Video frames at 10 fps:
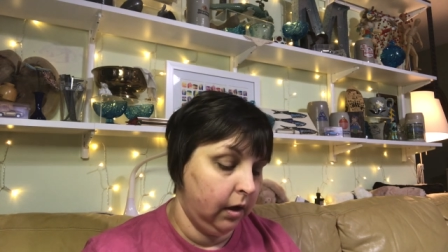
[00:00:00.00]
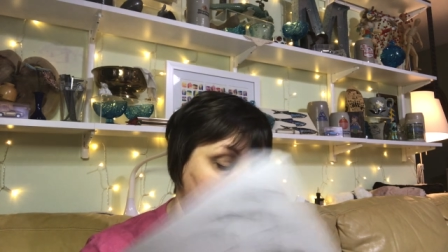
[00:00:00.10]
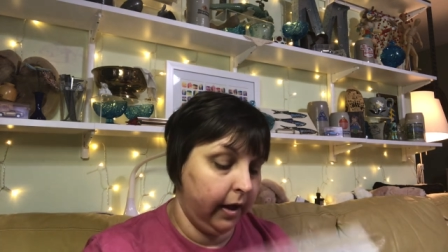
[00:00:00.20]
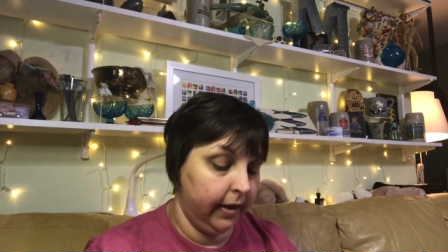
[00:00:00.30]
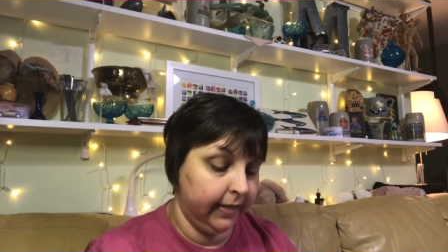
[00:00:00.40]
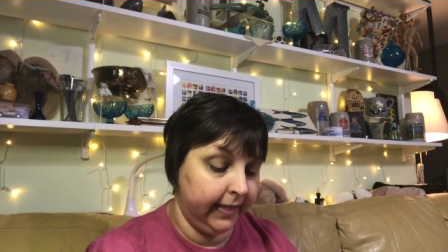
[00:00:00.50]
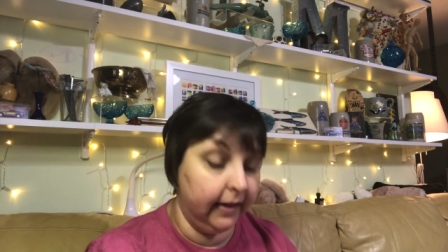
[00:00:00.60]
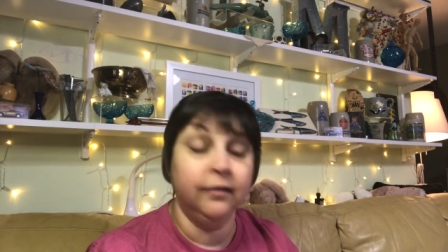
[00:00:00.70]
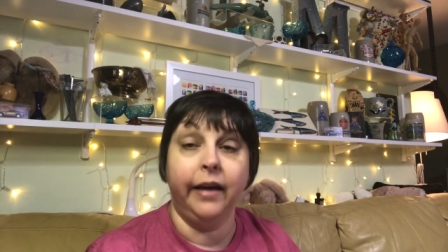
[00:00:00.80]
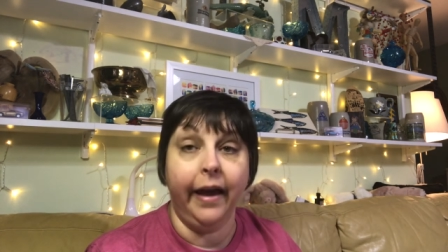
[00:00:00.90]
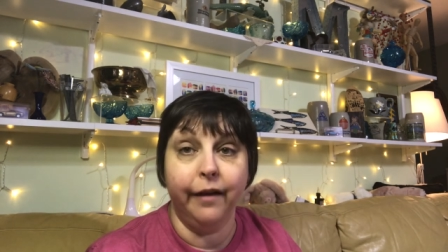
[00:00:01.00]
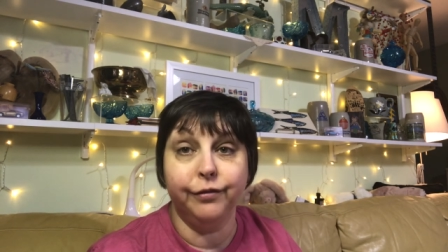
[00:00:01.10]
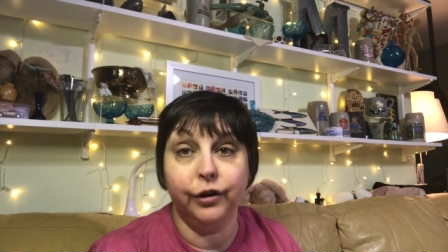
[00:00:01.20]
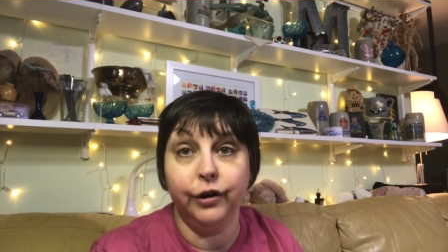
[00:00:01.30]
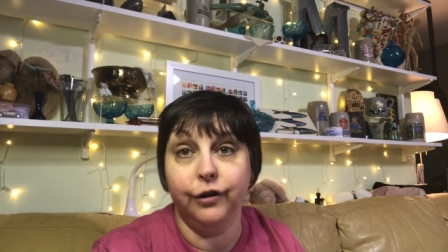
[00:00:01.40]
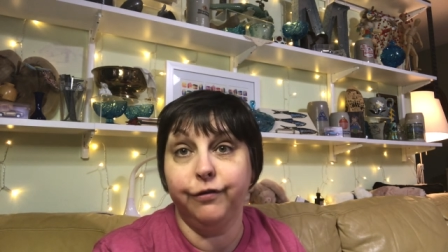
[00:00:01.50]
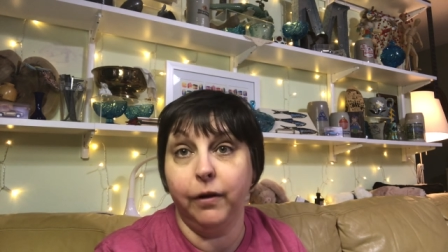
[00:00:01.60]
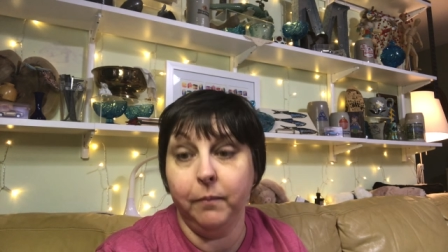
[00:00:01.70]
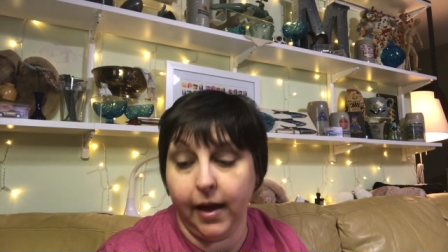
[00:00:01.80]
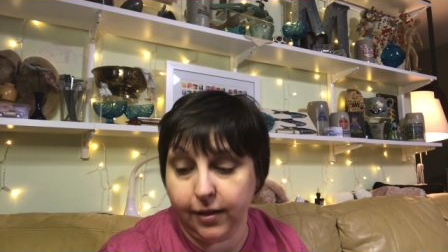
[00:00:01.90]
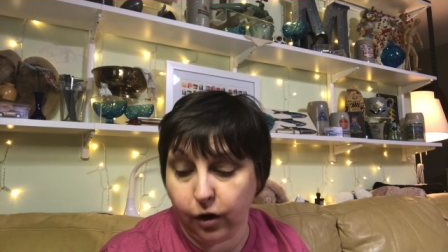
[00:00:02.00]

Uh, things I have learned from other